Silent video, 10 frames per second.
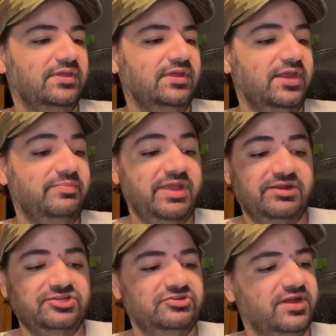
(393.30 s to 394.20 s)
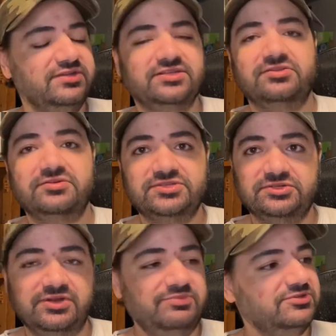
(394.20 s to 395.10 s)
in a pair of trunks. I thought it was a
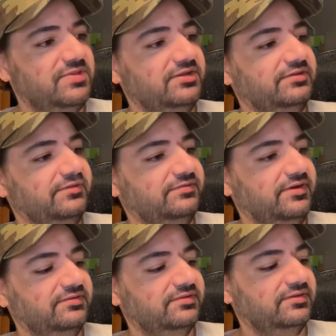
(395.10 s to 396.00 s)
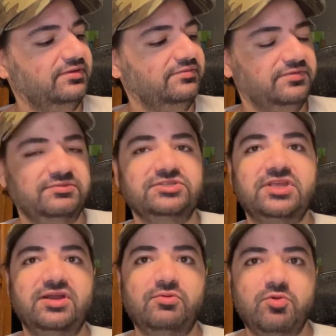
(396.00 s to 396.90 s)
grape smuggler at first. I don't know if he was
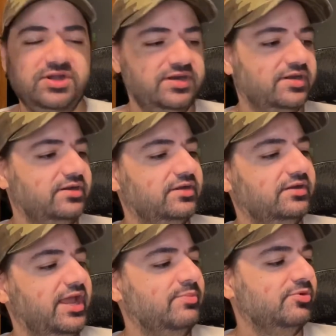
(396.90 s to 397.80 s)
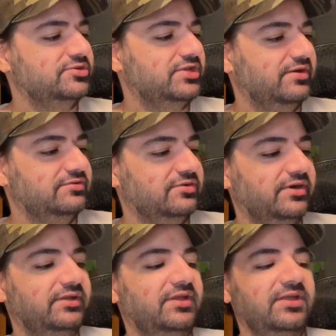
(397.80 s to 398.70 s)
kind of horning in on Namor's
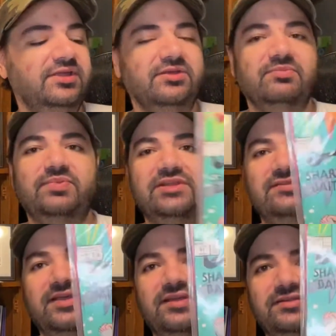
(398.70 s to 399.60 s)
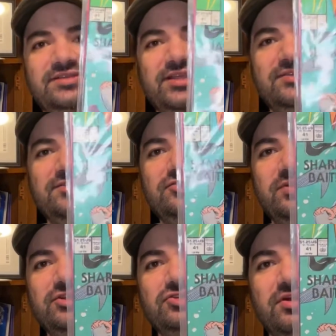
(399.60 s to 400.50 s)
territory. But it looks like he's
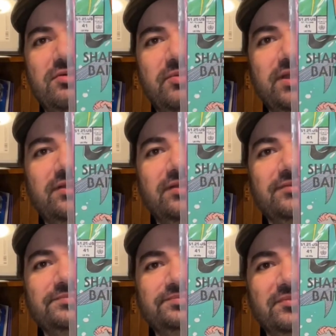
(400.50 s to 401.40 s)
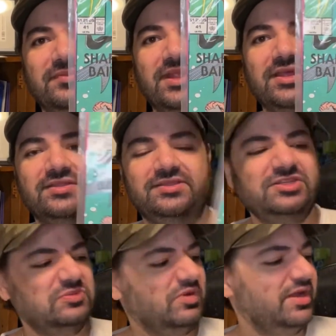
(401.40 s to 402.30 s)
enjoying Shark Week. This
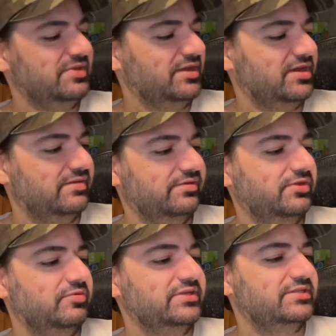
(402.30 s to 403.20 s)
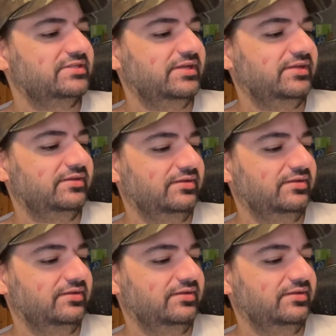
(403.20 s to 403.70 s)
is probably a cover you wouldn't see